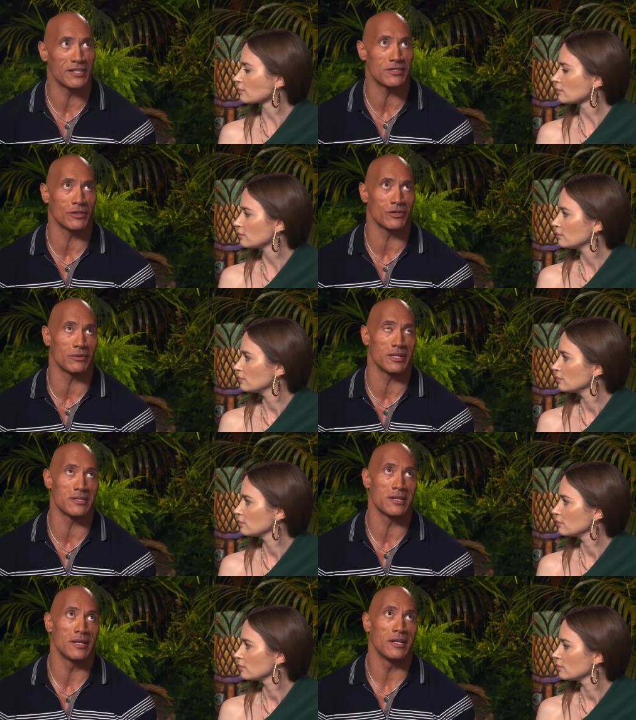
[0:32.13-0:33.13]

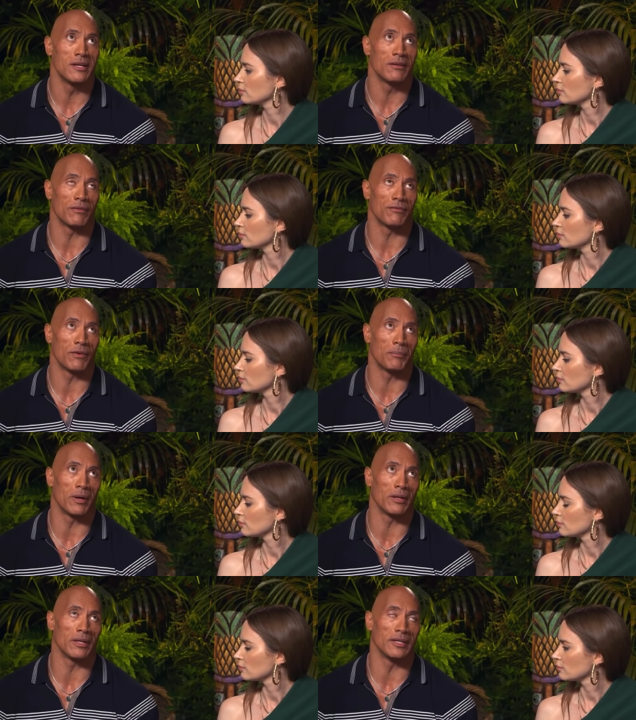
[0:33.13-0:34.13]
Speaker 1: surgeries from
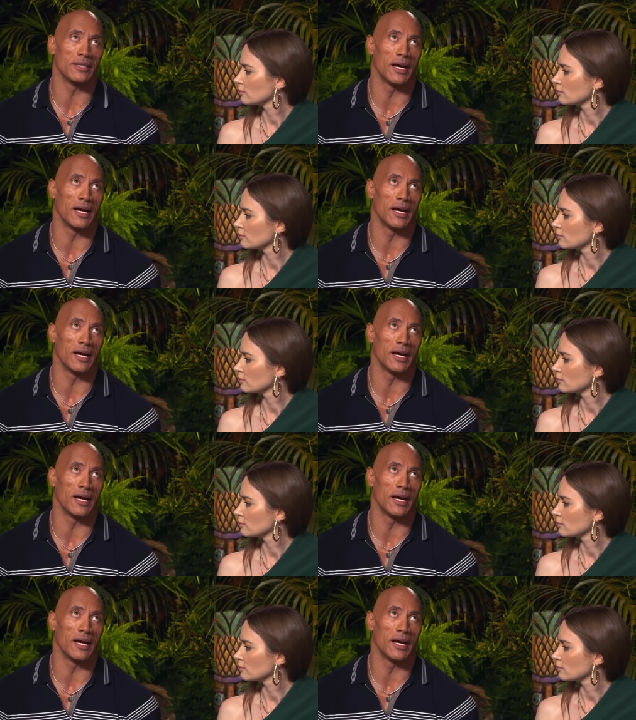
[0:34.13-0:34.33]
football and